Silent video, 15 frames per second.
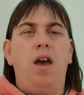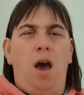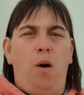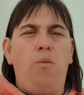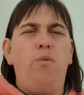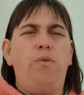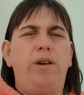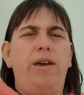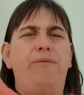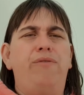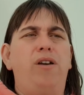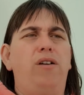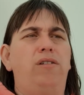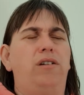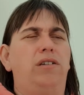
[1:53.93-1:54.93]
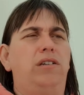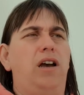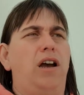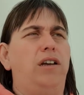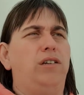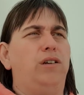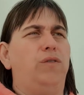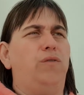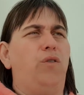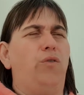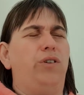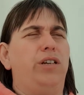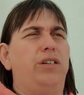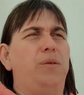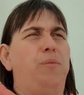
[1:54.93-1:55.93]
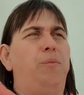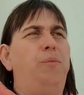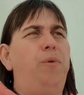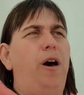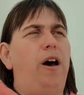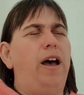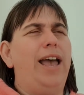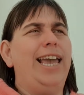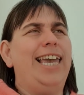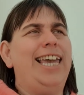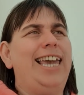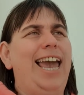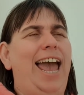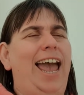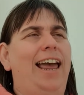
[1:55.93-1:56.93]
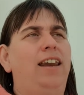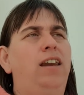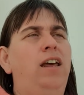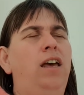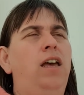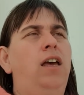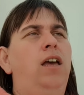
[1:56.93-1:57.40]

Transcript: I will give you the signs of autism, but again,